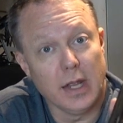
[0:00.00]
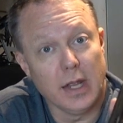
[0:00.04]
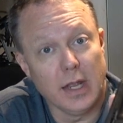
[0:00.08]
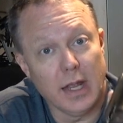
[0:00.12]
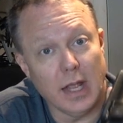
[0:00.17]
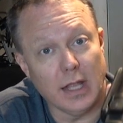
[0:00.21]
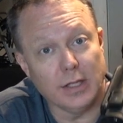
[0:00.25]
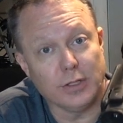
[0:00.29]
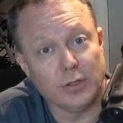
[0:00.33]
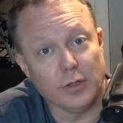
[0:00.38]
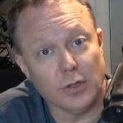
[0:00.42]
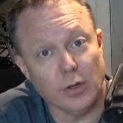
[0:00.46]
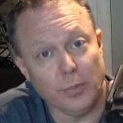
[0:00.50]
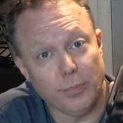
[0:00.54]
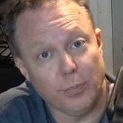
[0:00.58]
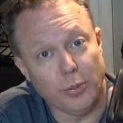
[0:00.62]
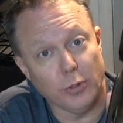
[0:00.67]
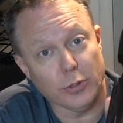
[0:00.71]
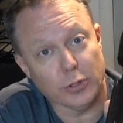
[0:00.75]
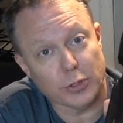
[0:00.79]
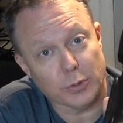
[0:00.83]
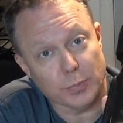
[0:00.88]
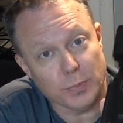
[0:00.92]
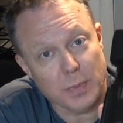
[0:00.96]
It's going to
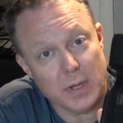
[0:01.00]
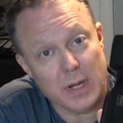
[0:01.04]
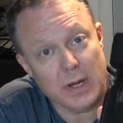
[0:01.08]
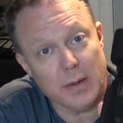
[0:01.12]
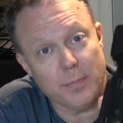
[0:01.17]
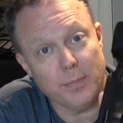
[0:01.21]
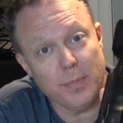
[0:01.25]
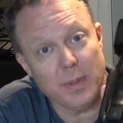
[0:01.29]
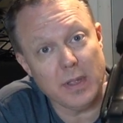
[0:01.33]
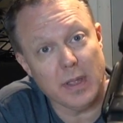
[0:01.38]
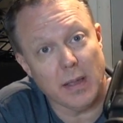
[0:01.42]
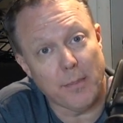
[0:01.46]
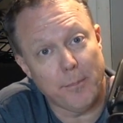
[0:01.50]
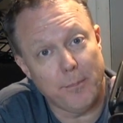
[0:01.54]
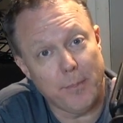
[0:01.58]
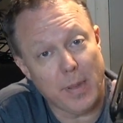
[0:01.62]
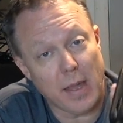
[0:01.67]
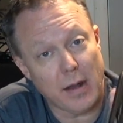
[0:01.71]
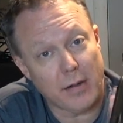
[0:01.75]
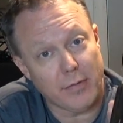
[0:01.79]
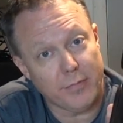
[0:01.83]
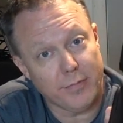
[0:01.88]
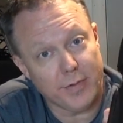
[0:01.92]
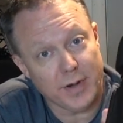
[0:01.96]
push me to be a
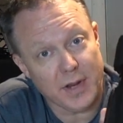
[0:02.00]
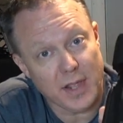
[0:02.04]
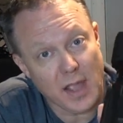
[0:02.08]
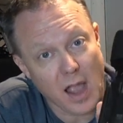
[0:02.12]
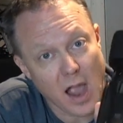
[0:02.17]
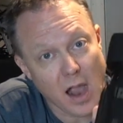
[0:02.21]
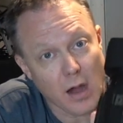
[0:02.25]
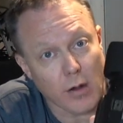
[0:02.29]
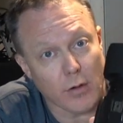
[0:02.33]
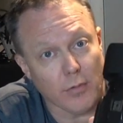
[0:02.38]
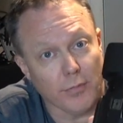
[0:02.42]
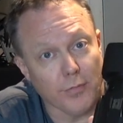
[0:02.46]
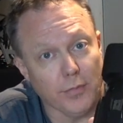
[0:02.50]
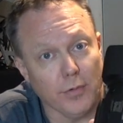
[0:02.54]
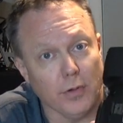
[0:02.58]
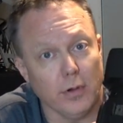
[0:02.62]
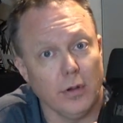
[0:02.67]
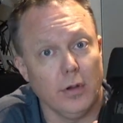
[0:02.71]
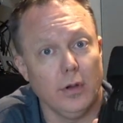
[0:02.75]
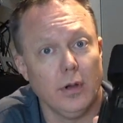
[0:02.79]
better videographer.